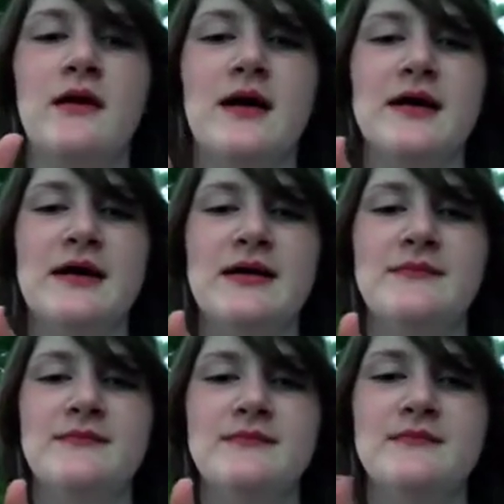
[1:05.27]
hottie,
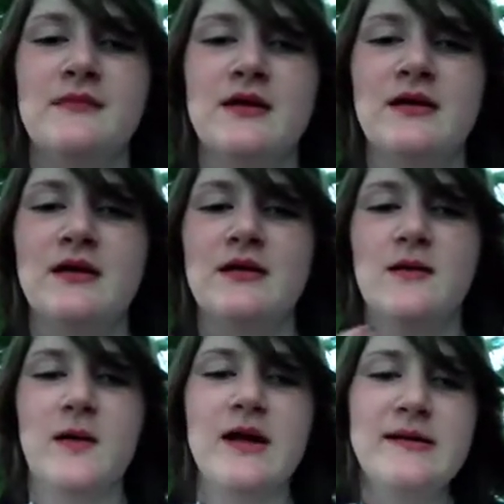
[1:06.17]

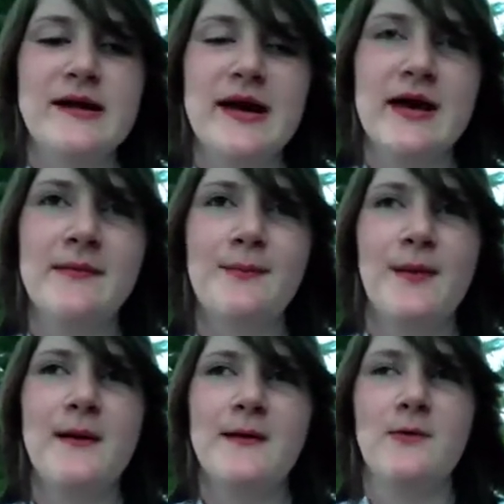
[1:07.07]
great guy,
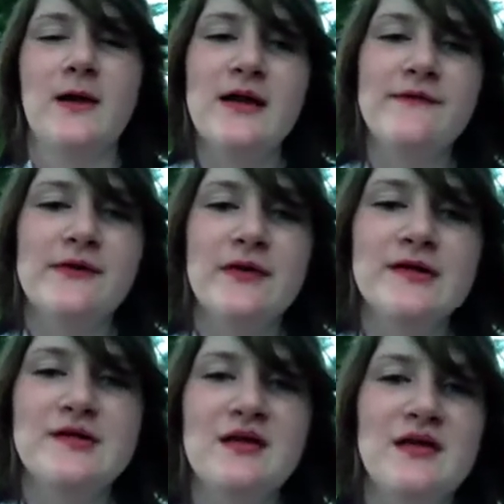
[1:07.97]
great
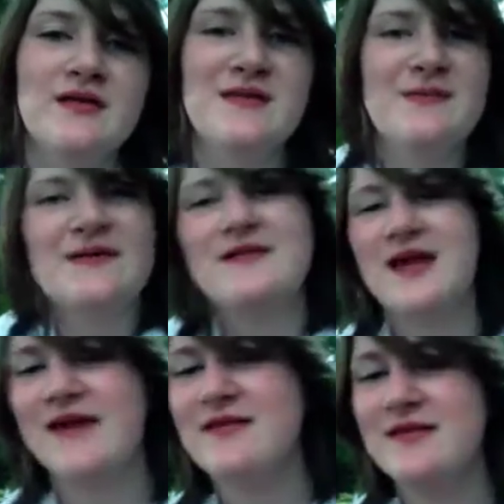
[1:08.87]
voice, supposed to
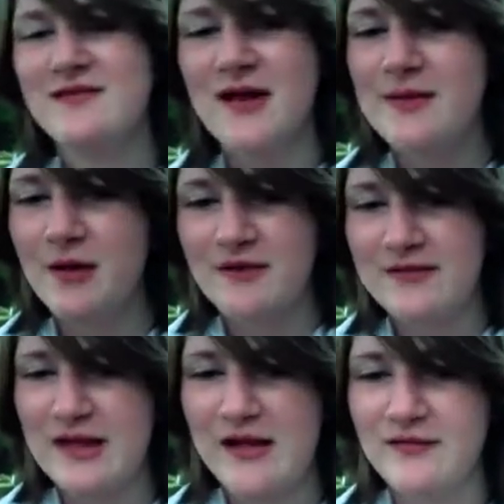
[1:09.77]
have this great
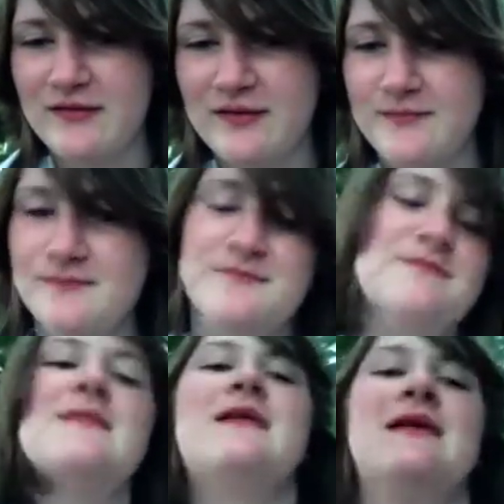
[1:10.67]
personality.
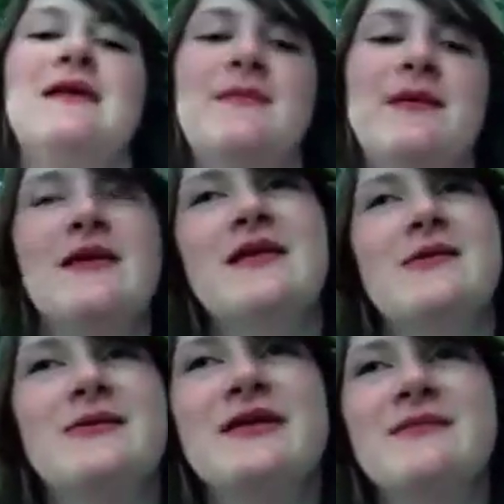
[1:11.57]
But you
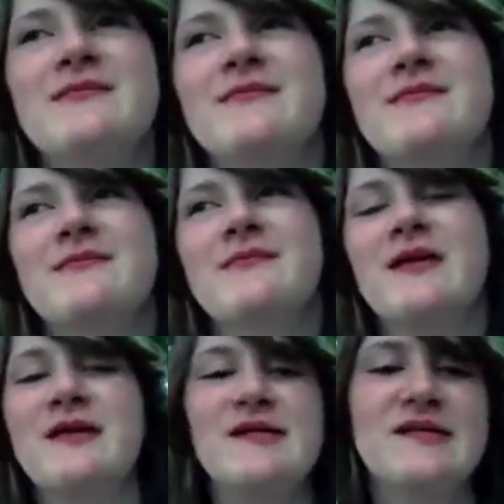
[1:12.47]
know what?
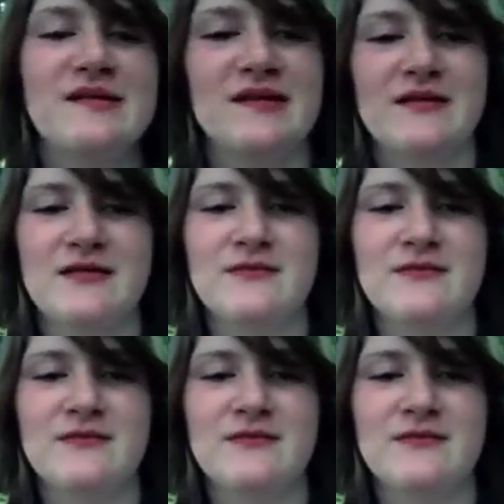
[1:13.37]
He's a dick.